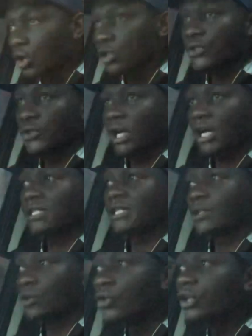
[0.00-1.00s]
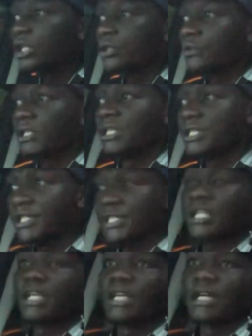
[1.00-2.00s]
also has an oil cooler
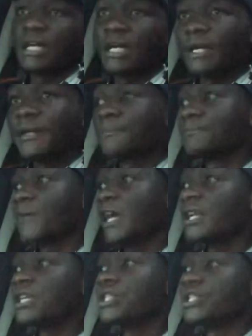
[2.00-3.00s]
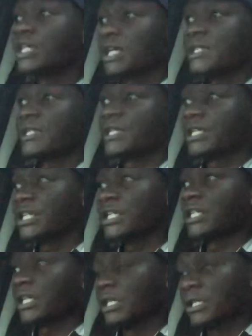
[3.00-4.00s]
just like um, an engine has a
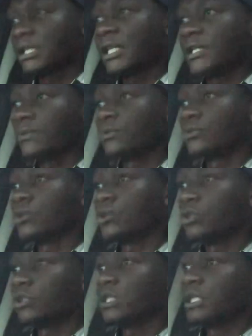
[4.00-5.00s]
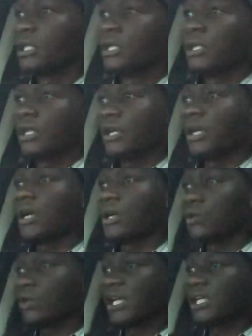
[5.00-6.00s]
radiator that would hold uh,
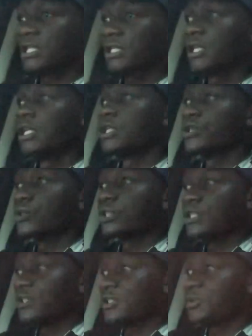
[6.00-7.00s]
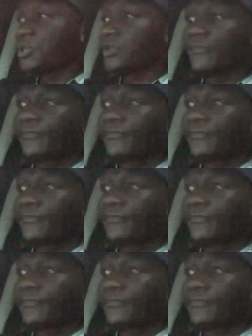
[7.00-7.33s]
coolant so the transmission